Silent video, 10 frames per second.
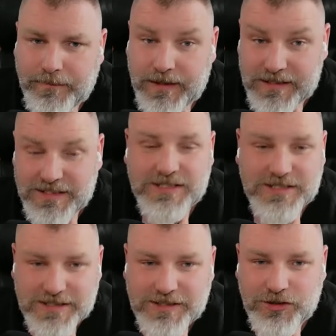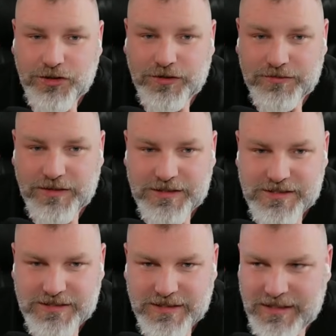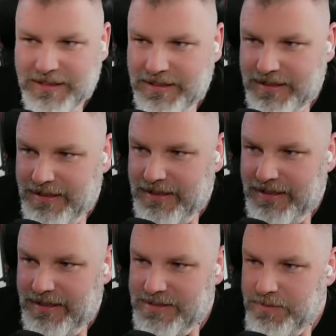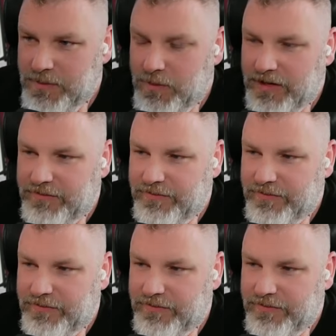it's, you know, it's been what?